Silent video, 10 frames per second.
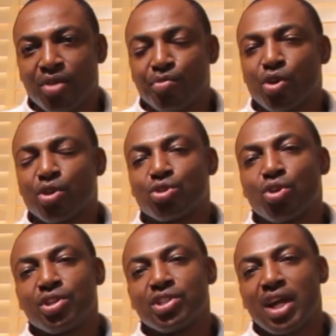Because
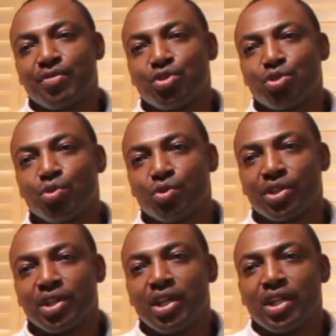studies have
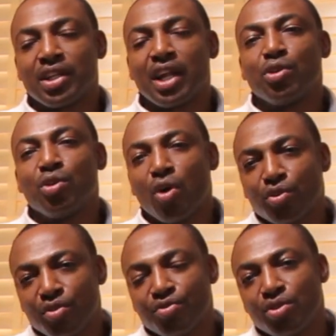shown that
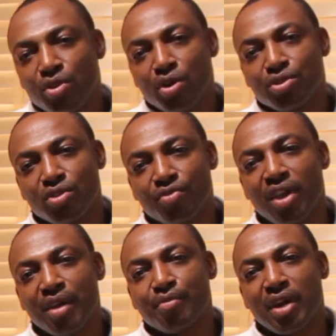lots
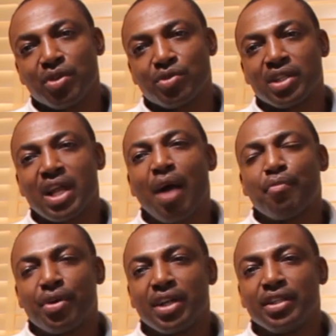of embryos that
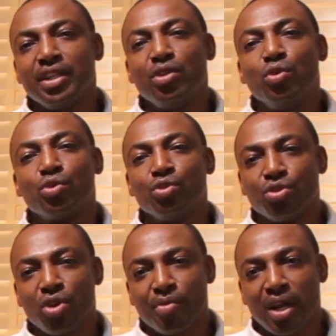apparently look
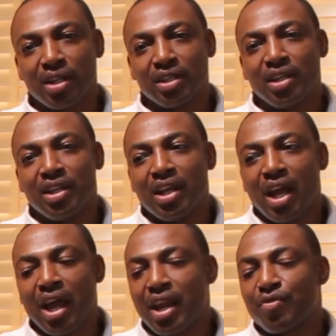normal
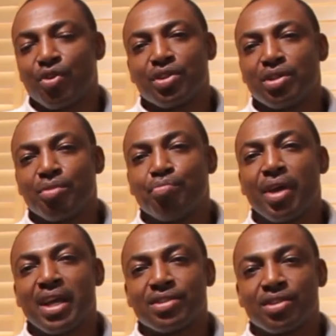and have gotten the
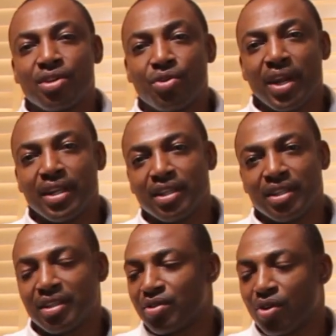best
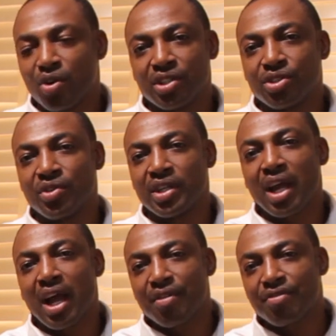grading, call it
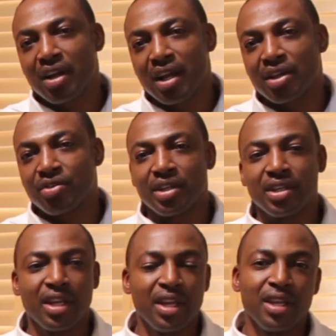grade alpha,
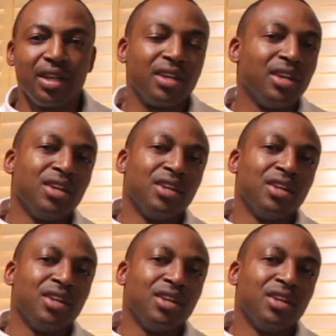grade A,